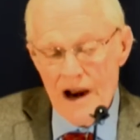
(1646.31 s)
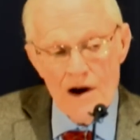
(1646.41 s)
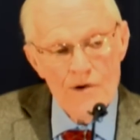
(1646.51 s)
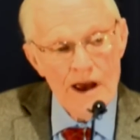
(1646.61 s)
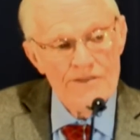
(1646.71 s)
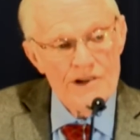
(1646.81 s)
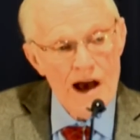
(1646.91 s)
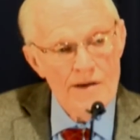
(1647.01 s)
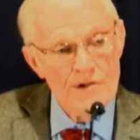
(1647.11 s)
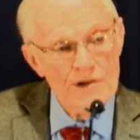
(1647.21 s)
I don't have
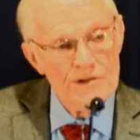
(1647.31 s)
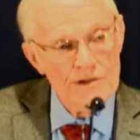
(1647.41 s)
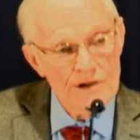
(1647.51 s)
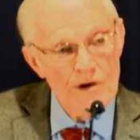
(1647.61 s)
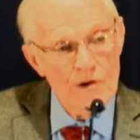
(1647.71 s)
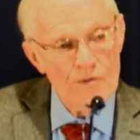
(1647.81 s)
time to, you know,